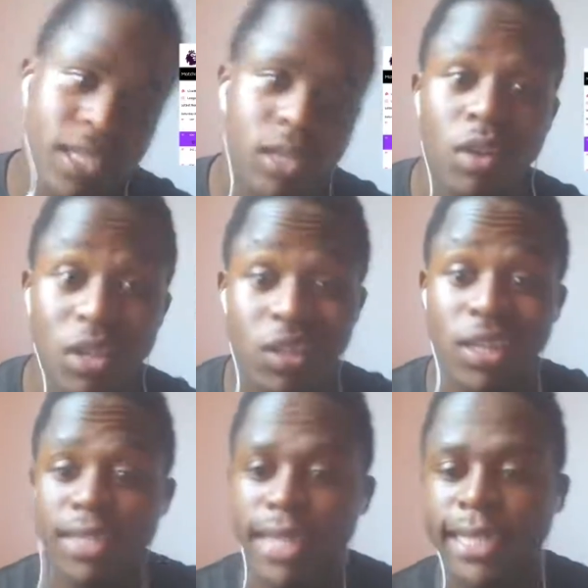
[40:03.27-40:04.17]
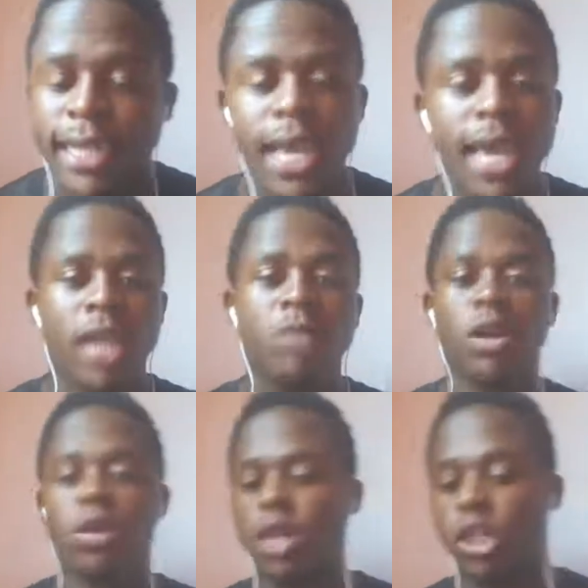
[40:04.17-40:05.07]
you actually start. Anyway, I
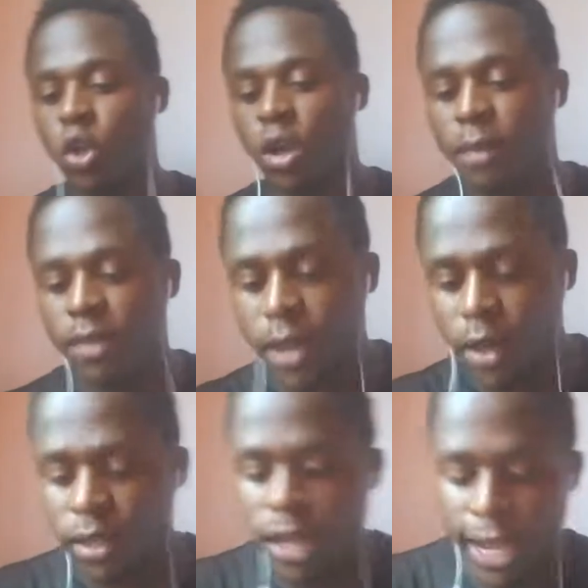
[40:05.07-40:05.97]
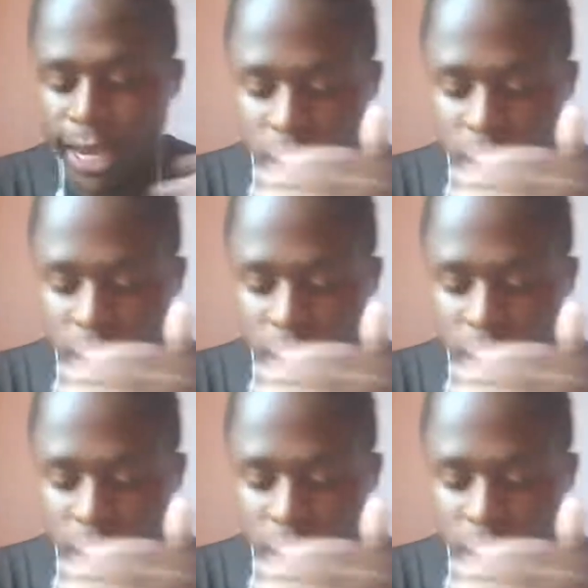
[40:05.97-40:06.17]
don't want to talk about that. And let's